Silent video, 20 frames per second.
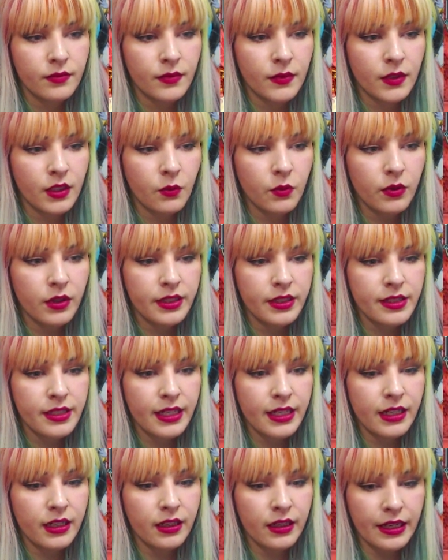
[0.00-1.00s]
Well, let's
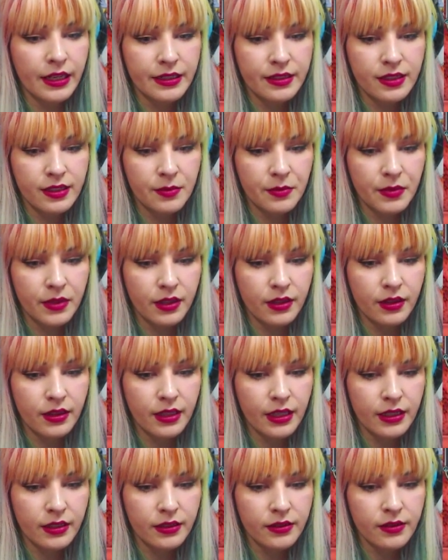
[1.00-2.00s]
analyze some of the
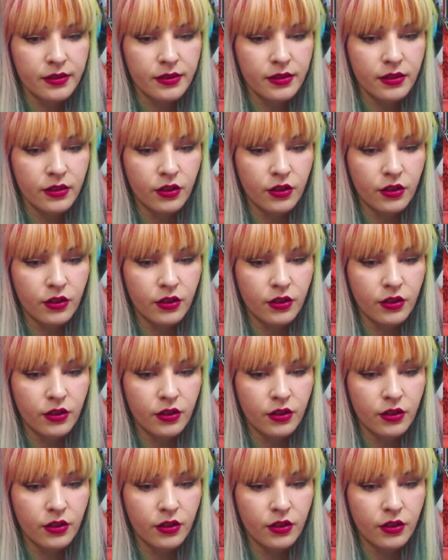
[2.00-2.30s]
things.